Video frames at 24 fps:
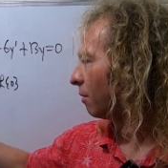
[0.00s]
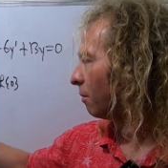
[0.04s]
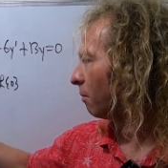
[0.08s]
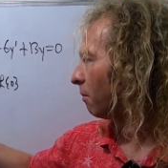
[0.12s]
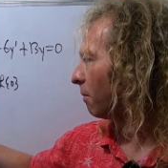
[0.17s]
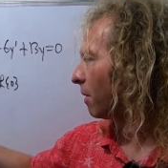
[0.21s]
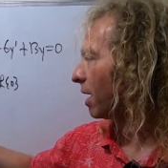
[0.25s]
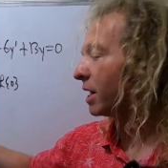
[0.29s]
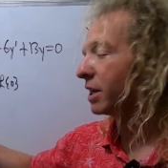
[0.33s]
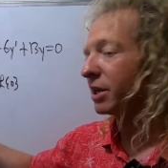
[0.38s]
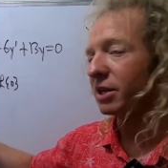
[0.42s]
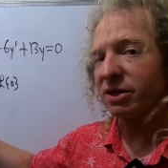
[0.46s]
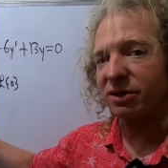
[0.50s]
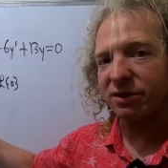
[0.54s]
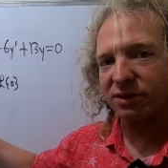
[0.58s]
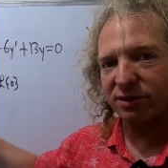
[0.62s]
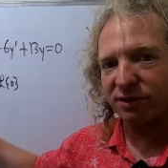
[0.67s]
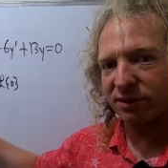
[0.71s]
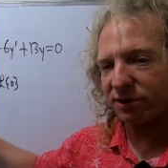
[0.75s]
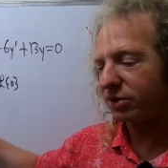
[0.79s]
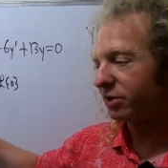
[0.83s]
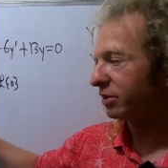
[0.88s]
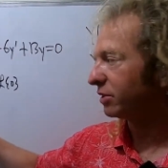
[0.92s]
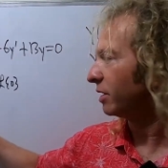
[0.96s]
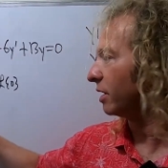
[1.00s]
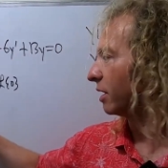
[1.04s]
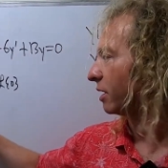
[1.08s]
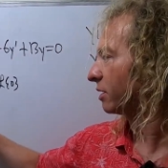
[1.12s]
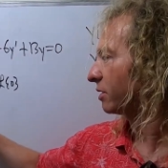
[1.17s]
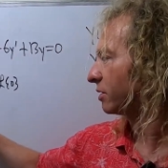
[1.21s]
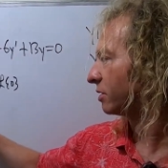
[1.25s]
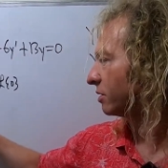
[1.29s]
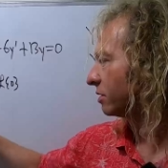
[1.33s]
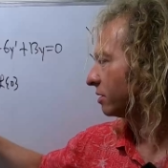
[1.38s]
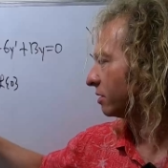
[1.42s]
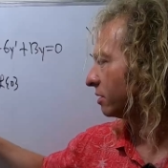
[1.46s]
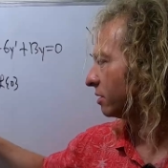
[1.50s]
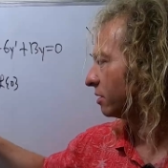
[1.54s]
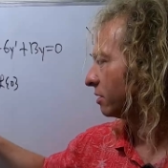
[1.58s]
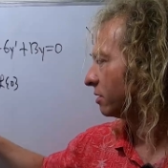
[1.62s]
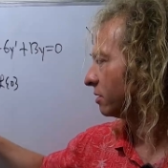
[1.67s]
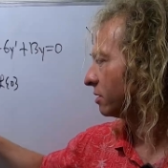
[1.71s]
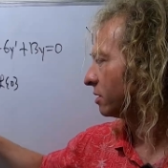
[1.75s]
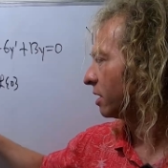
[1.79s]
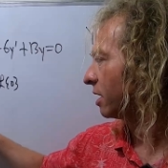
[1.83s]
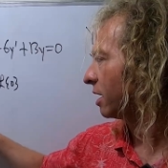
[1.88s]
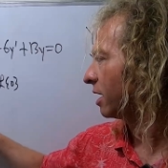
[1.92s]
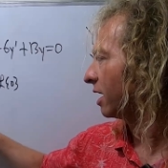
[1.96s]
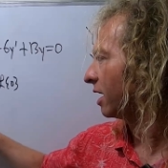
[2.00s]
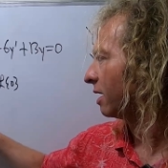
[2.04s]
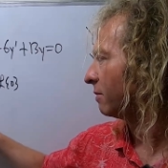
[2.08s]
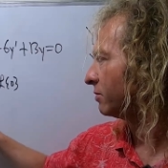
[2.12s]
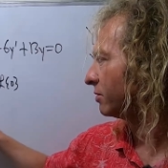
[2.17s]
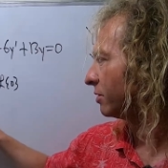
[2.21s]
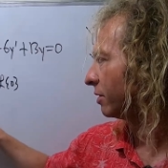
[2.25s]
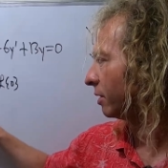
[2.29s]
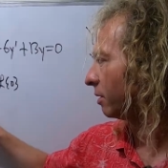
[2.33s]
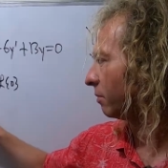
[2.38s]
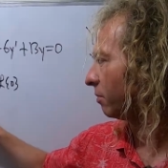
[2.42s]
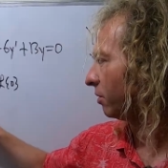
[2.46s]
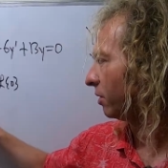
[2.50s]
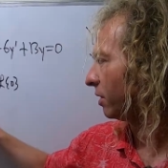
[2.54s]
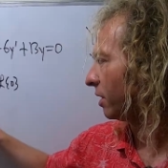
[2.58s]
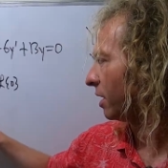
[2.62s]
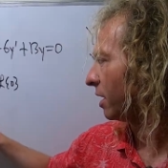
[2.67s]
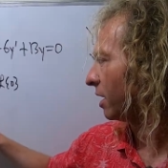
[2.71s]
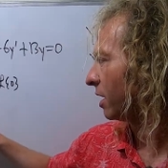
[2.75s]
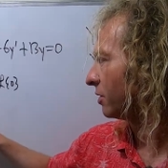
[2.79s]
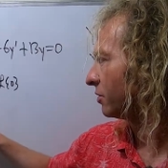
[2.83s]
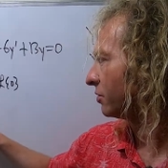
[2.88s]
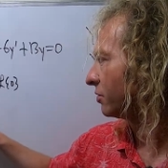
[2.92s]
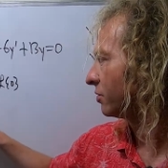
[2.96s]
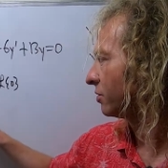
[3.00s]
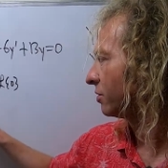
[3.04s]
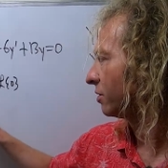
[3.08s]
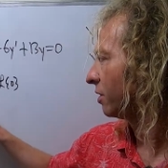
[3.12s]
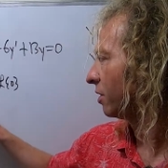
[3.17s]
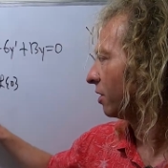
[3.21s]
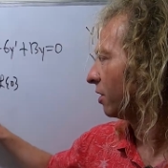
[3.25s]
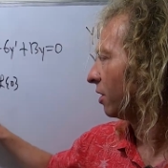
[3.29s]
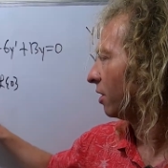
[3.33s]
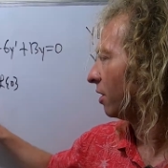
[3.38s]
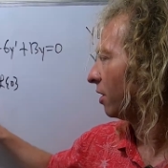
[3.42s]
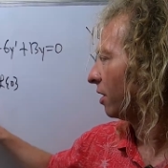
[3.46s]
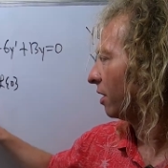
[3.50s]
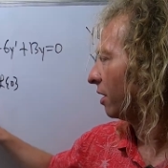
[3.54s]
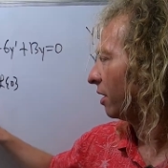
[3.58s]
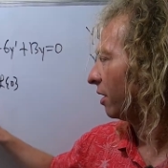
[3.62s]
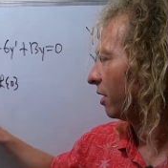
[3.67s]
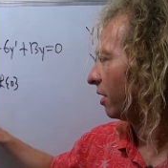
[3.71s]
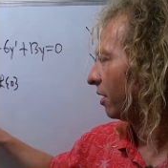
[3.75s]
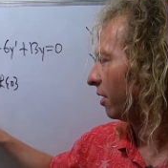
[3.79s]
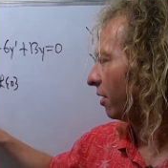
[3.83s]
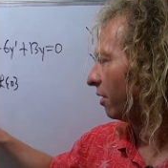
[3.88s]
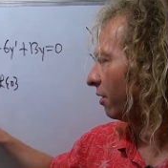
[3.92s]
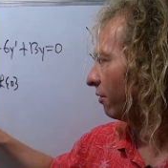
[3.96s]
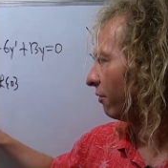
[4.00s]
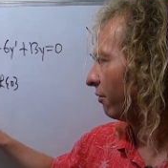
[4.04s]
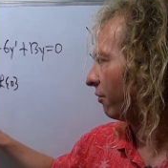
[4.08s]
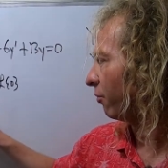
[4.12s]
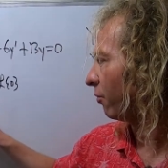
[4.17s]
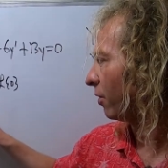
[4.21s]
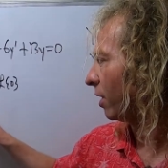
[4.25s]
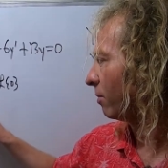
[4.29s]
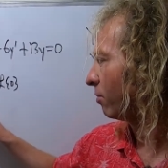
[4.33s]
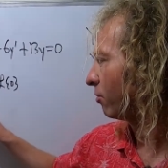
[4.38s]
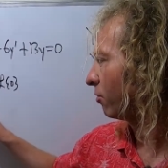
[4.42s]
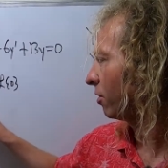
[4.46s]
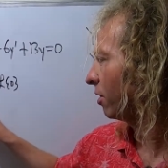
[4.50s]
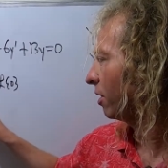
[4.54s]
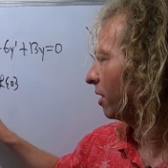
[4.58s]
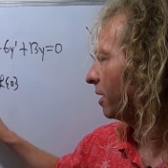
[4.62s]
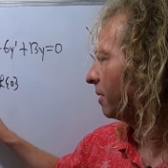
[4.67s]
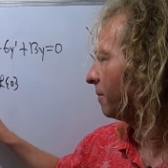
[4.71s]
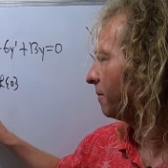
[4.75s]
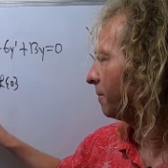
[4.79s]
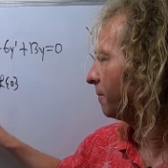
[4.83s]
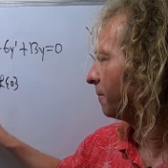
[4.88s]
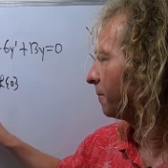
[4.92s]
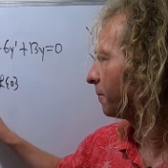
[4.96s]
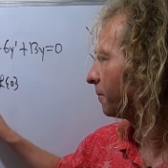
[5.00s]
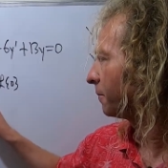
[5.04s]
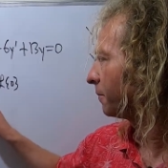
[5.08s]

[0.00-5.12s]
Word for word: minus 6 times the Laplace of y prime